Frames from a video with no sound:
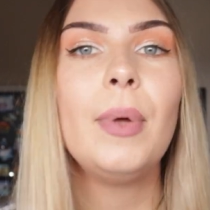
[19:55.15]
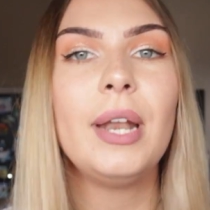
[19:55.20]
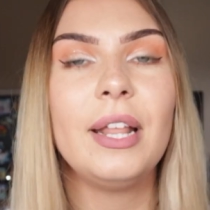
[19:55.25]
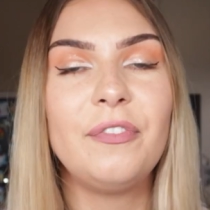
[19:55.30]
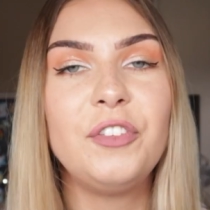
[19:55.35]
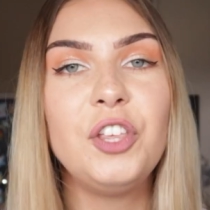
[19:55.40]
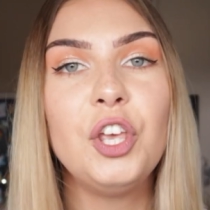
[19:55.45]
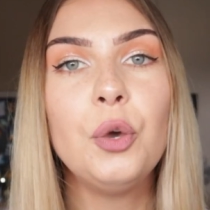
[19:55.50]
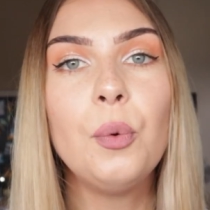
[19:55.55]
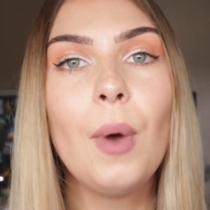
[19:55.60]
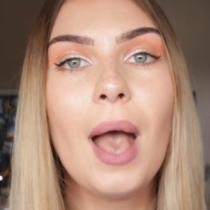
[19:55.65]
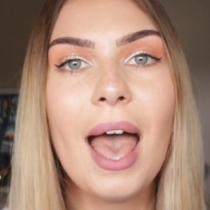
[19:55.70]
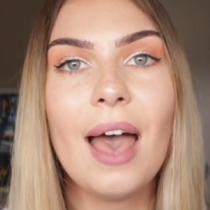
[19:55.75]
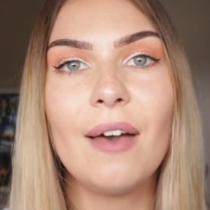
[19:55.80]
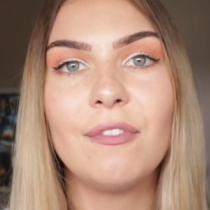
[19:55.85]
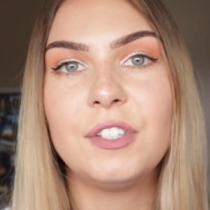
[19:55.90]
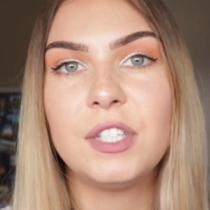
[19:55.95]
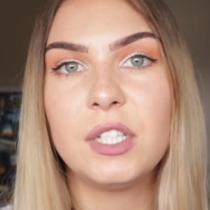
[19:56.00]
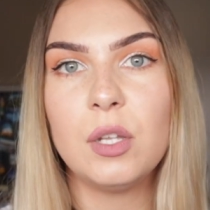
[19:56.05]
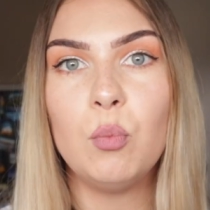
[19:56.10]
But if you
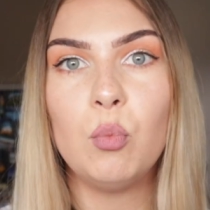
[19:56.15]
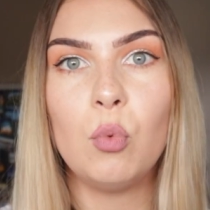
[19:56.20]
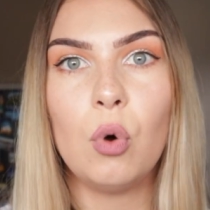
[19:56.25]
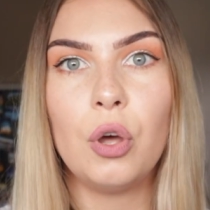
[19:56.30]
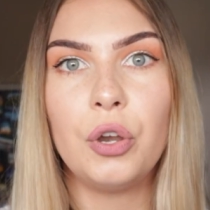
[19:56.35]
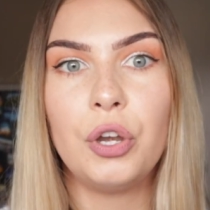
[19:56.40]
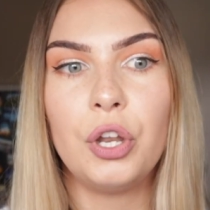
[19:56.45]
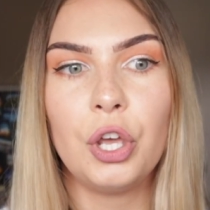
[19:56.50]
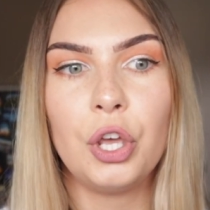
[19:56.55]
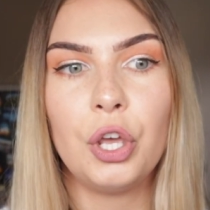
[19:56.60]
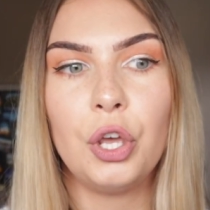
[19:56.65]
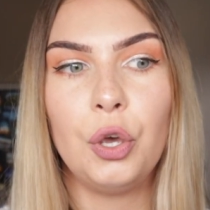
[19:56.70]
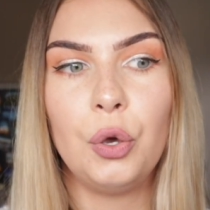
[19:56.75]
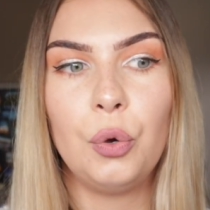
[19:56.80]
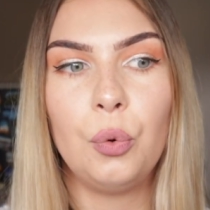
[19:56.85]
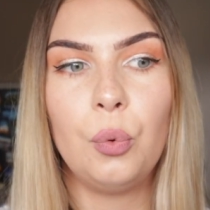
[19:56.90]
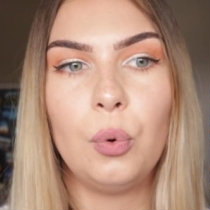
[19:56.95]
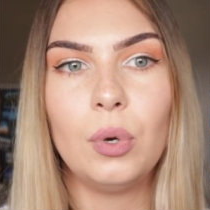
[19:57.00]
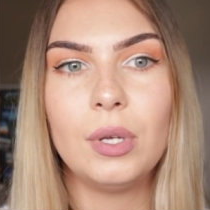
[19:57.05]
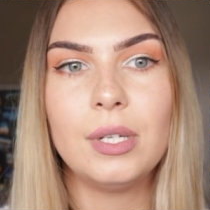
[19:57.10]
have someone
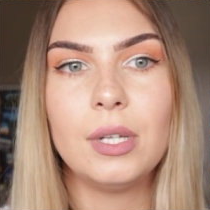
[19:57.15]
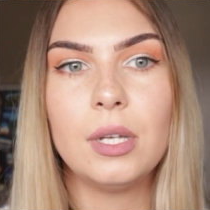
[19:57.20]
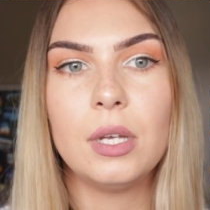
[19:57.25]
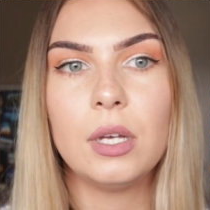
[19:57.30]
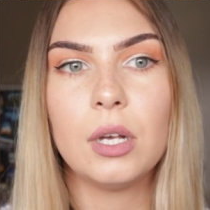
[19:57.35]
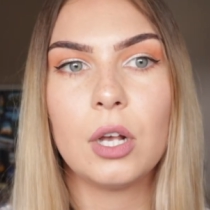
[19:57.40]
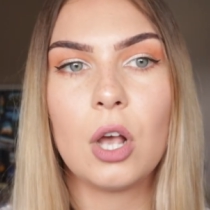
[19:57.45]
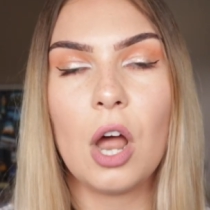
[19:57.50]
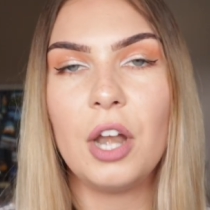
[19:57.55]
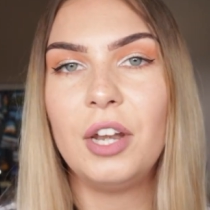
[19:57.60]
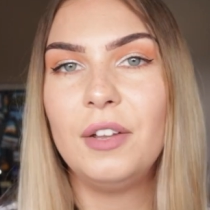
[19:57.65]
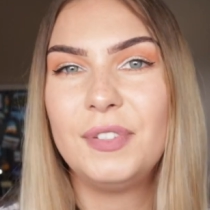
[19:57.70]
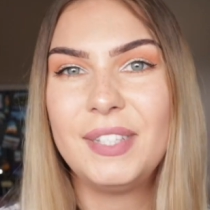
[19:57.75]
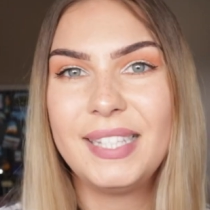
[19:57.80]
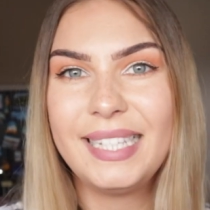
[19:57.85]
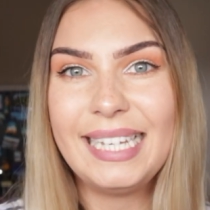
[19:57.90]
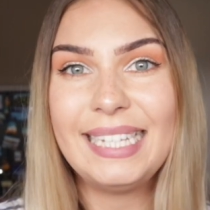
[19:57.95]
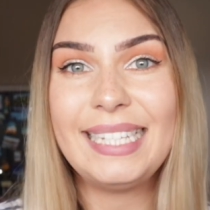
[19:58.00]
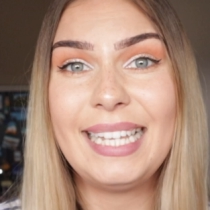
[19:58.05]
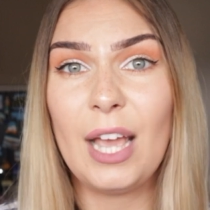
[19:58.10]
who kind of
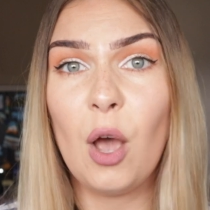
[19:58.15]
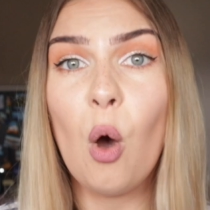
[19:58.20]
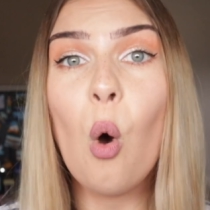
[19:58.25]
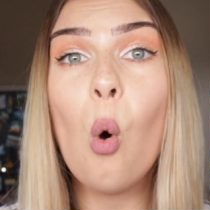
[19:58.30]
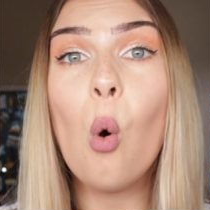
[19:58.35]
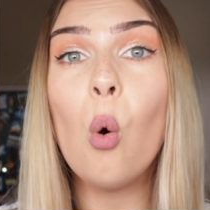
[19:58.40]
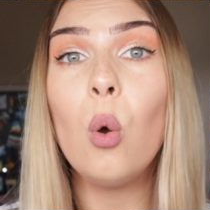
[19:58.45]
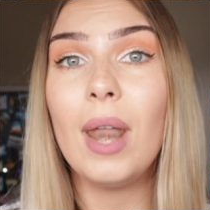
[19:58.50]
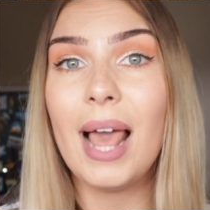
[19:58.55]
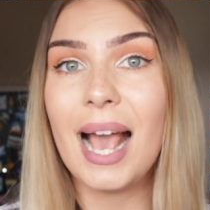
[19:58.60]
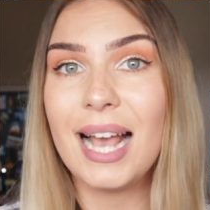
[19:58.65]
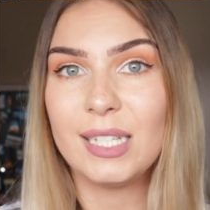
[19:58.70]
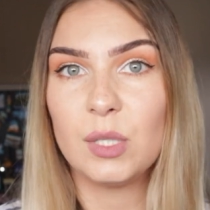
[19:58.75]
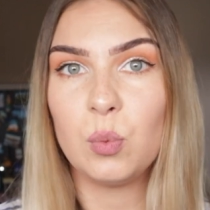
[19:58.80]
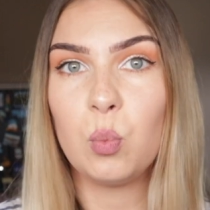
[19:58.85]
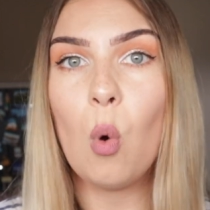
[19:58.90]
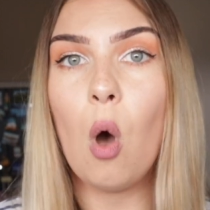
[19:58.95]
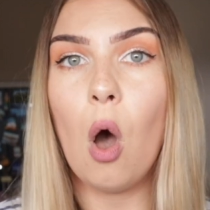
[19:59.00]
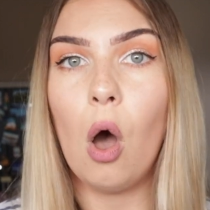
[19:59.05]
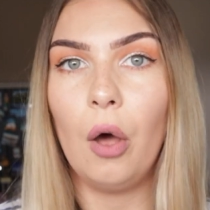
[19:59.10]
sees it all as
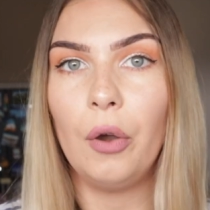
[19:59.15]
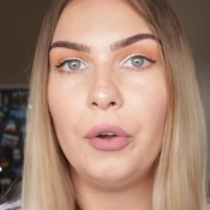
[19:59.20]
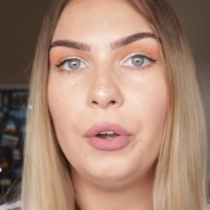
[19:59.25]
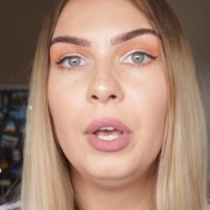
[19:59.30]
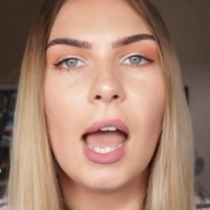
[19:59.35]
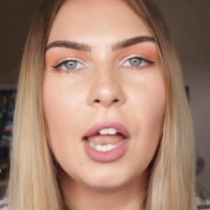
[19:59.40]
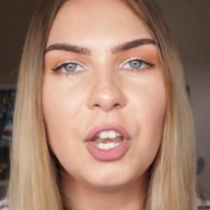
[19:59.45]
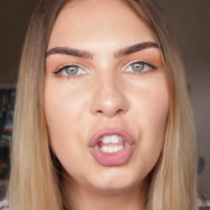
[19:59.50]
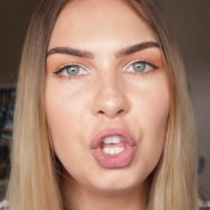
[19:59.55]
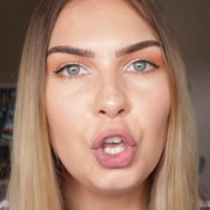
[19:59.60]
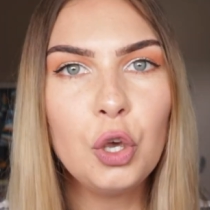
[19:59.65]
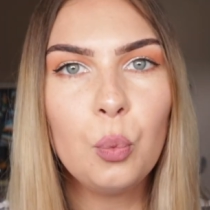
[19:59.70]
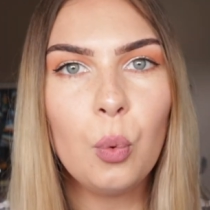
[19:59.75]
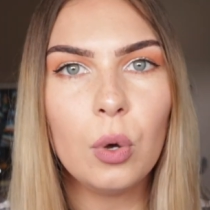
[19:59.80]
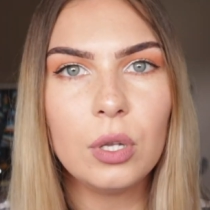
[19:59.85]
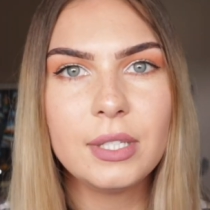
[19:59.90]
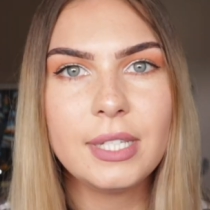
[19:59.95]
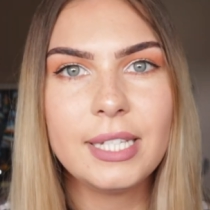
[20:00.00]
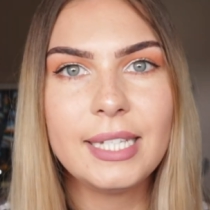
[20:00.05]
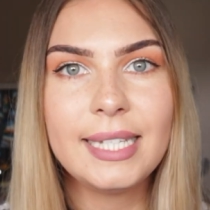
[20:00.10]
one, and you
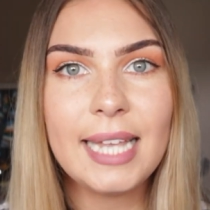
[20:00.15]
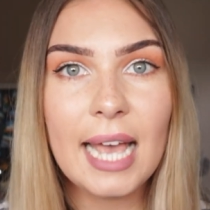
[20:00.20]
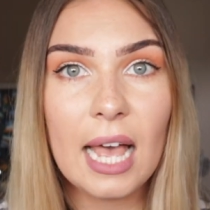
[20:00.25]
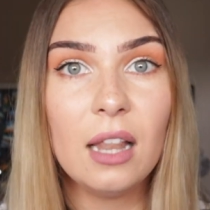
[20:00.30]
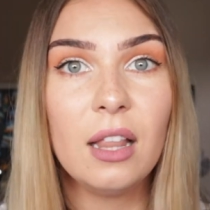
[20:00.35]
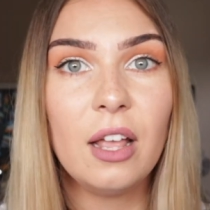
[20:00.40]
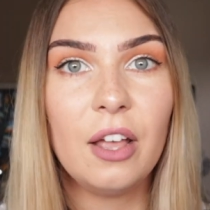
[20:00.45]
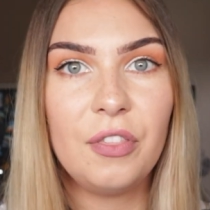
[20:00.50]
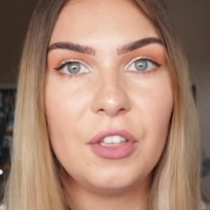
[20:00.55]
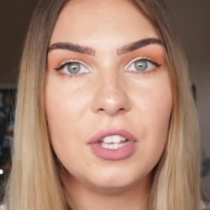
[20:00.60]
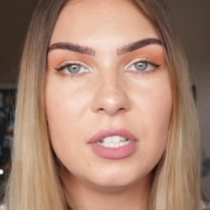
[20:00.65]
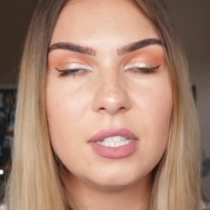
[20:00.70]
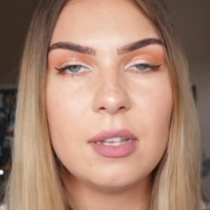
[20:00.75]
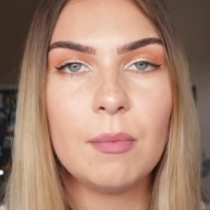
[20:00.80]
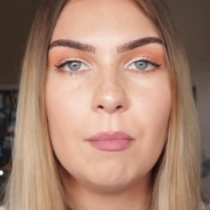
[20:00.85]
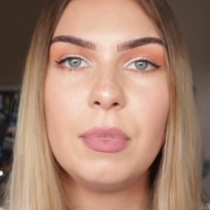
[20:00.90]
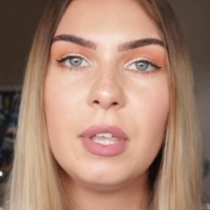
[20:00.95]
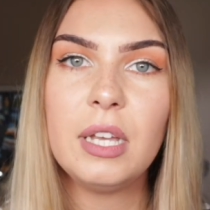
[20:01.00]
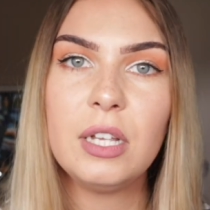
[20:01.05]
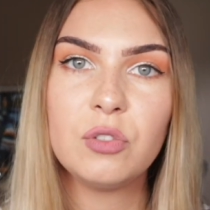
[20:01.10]
want to tell her that
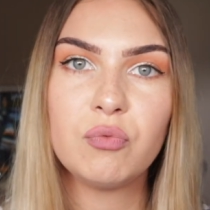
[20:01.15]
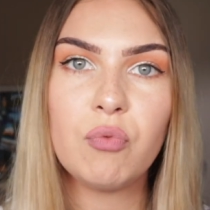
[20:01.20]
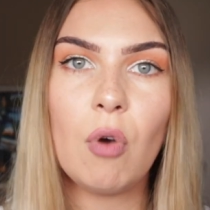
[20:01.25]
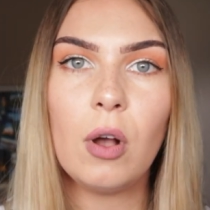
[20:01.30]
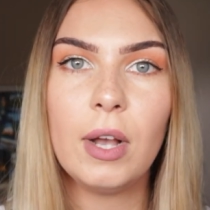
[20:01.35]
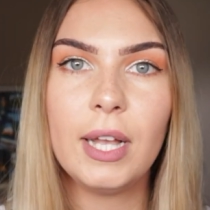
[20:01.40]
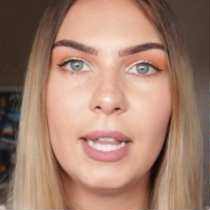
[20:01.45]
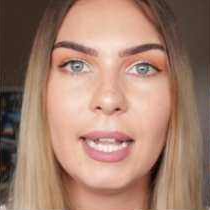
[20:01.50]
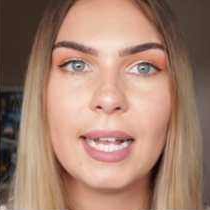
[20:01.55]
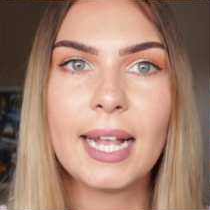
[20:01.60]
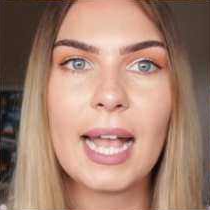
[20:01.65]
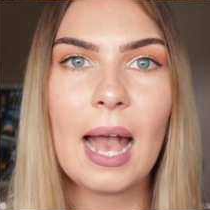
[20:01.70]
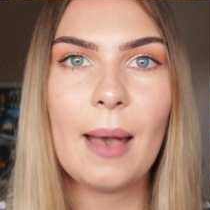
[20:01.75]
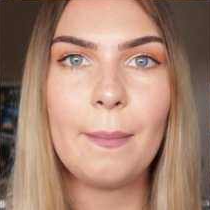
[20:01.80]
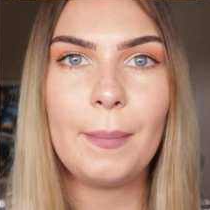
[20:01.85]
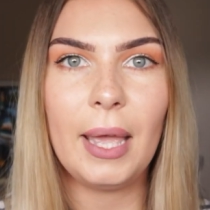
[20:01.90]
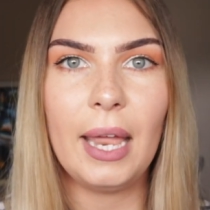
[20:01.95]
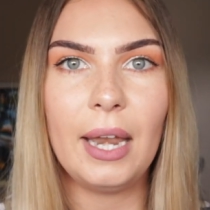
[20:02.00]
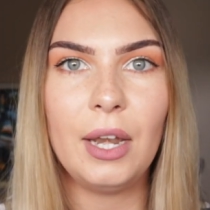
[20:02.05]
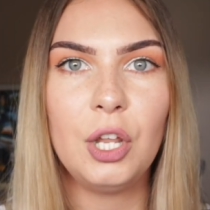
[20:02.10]
something's wrong in the
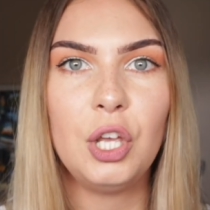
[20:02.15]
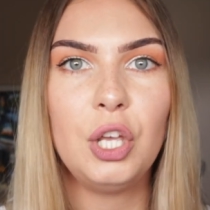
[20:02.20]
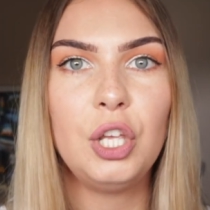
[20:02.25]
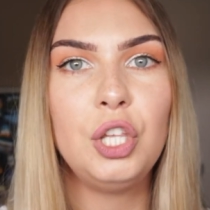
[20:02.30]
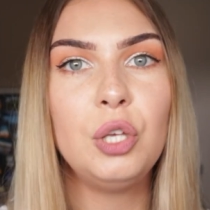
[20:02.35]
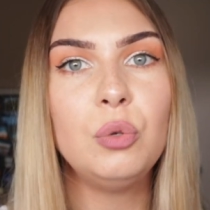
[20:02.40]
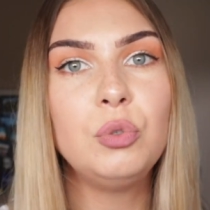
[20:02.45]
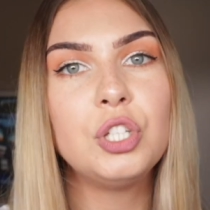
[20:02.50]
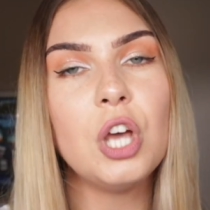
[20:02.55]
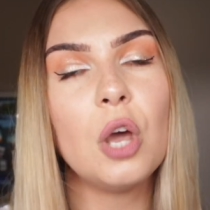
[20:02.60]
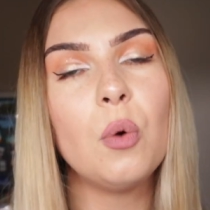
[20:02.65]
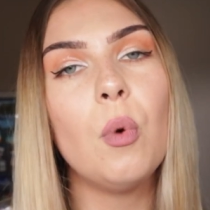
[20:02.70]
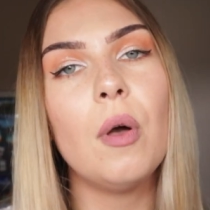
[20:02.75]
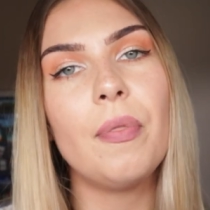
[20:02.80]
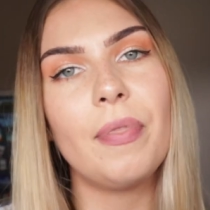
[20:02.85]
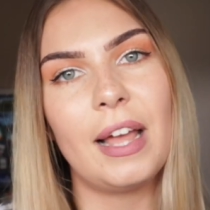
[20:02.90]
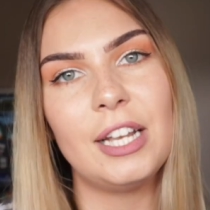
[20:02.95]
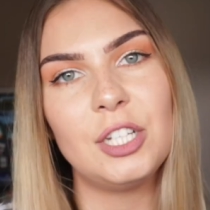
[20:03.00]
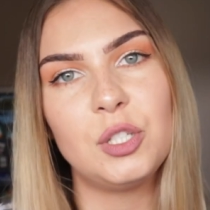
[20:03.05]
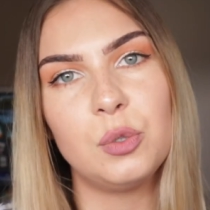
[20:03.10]
cabin, you don't
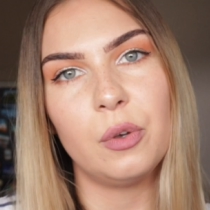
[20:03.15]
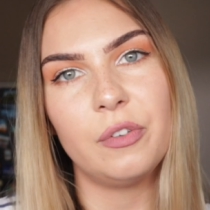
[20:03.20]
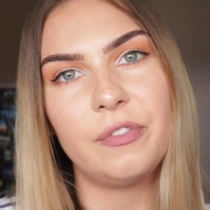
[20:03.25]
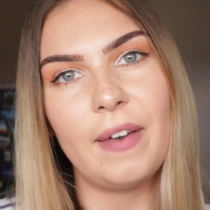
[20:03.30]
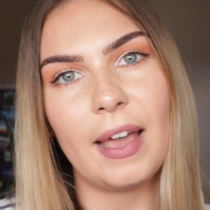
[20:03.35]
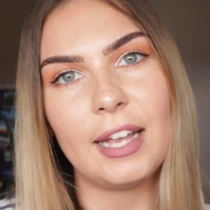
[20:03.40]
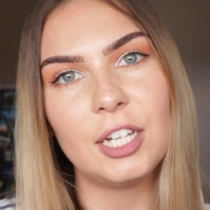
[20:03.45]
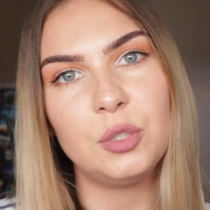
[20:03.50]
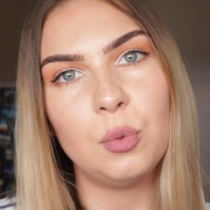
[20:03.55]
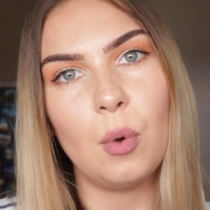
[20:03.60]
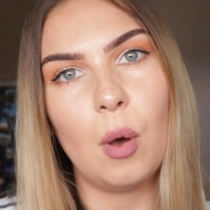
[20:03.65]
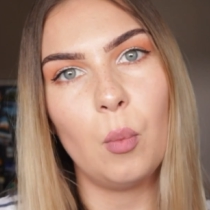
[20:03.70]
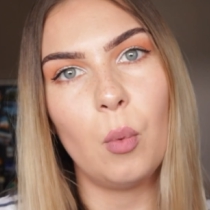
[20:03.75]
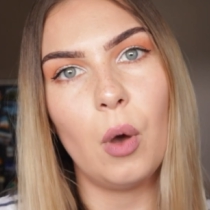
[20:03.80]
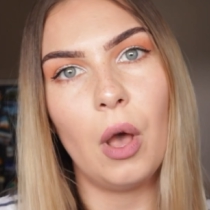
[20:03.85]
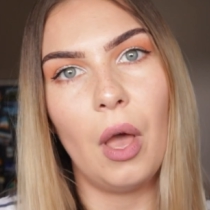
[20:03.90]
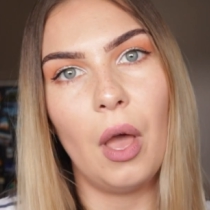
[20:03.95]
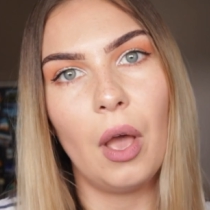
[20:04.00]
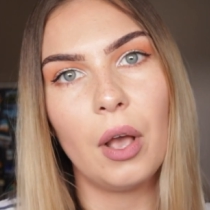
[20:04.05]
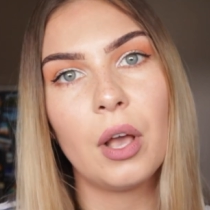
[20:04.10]
want that affect you at
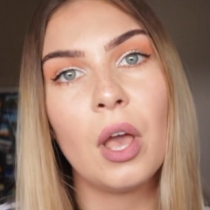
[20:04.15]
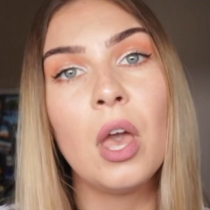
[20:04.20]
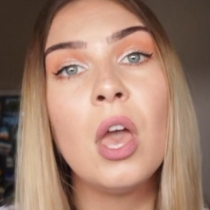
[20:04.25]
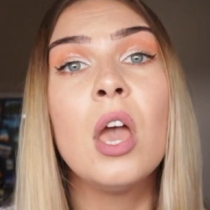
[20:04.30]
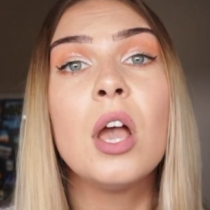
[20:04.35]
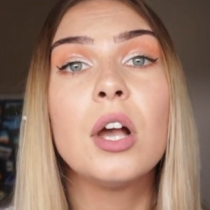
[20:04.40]
work.